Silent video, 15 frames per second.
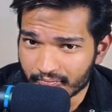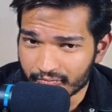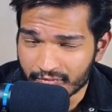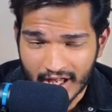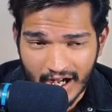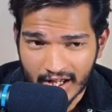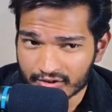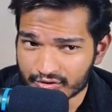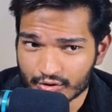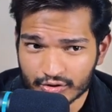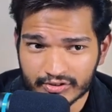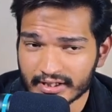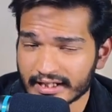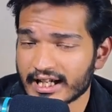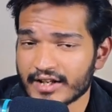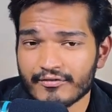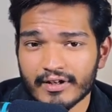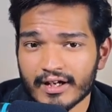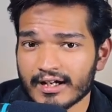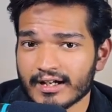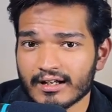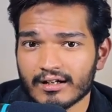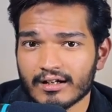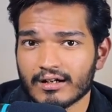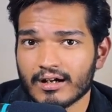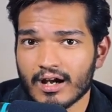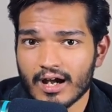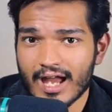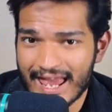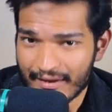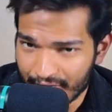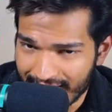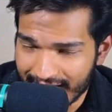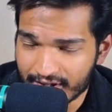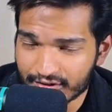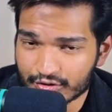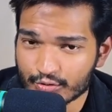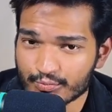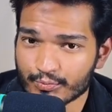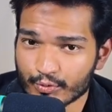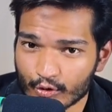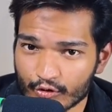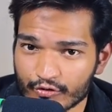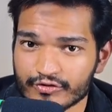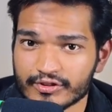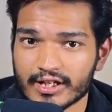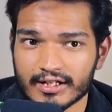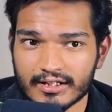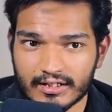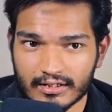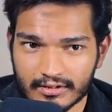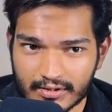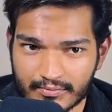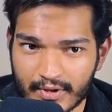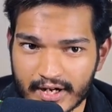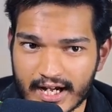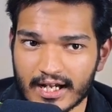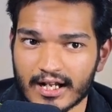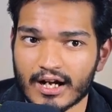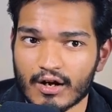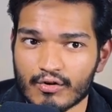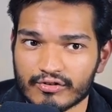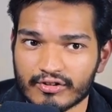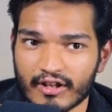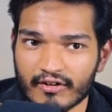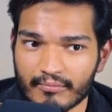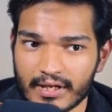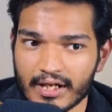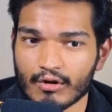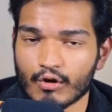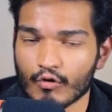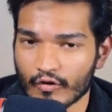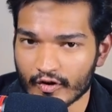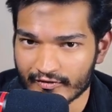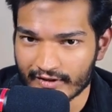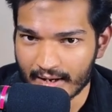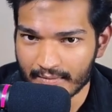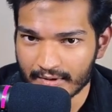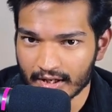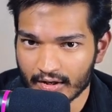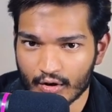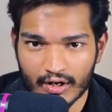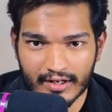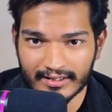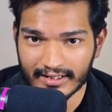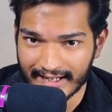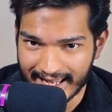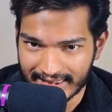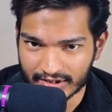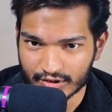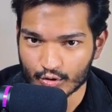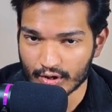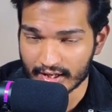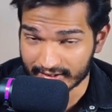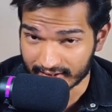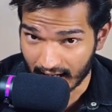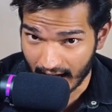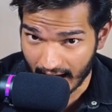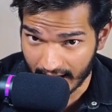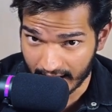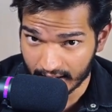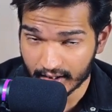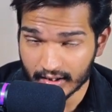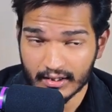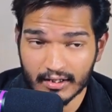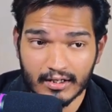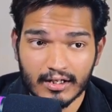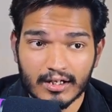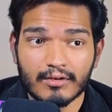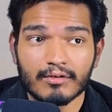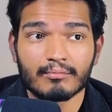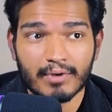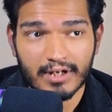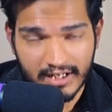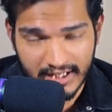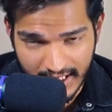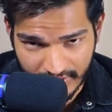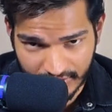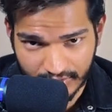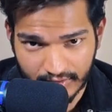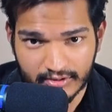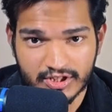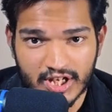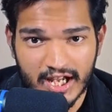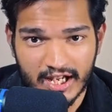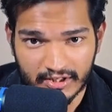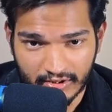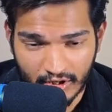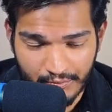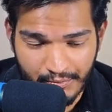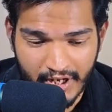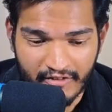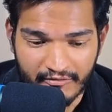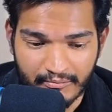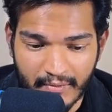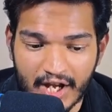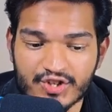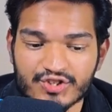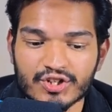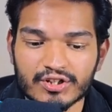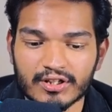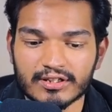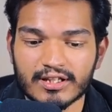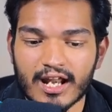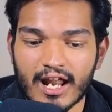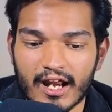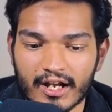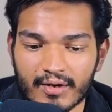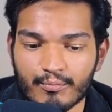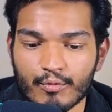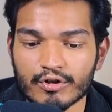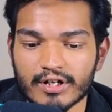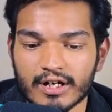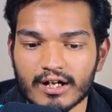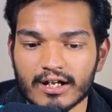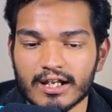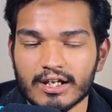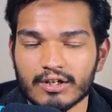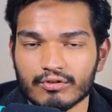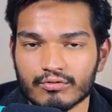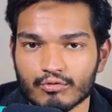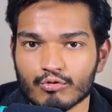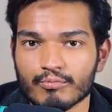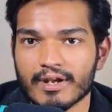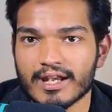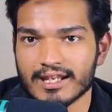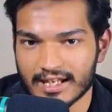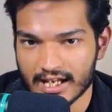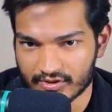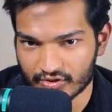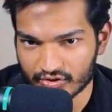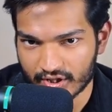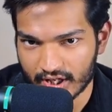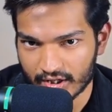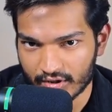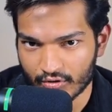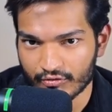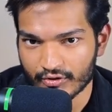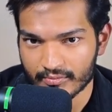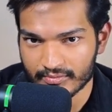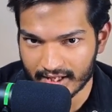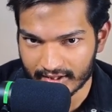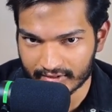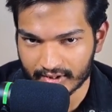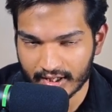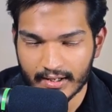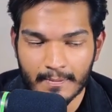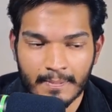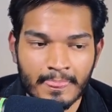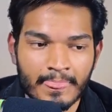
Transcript: there is no significant evidence to prove that the burial grounds are being overwhelmed or the death toll is high. But yes, Chinese government have mentioned that there are reportedly too many cases right now from their side.